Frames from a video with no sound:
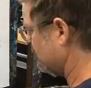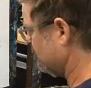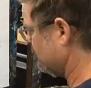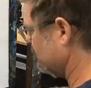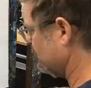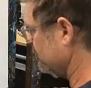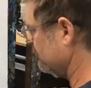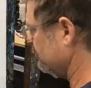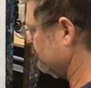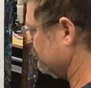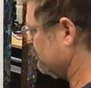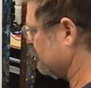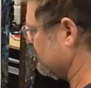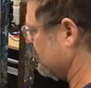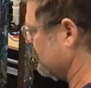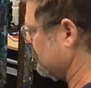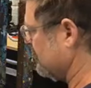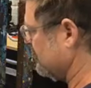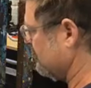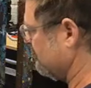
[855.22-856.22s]
blue
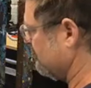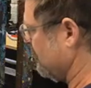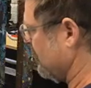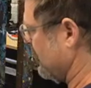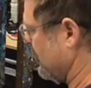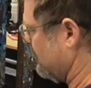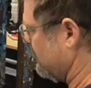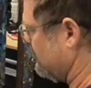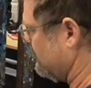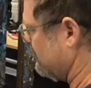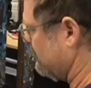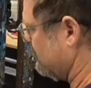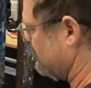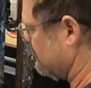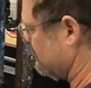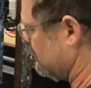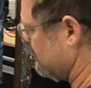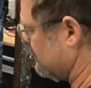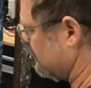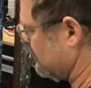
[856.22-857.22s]
and the red.
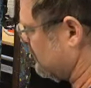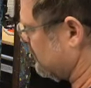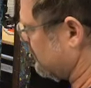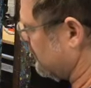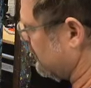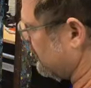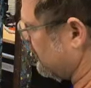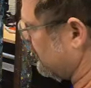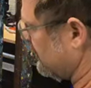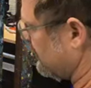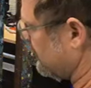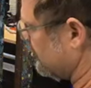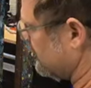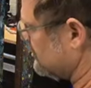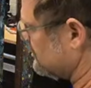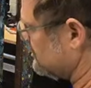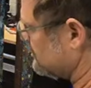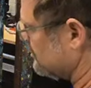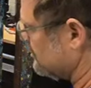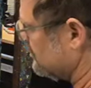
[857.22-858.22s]

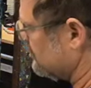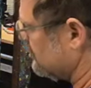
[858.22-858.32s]
And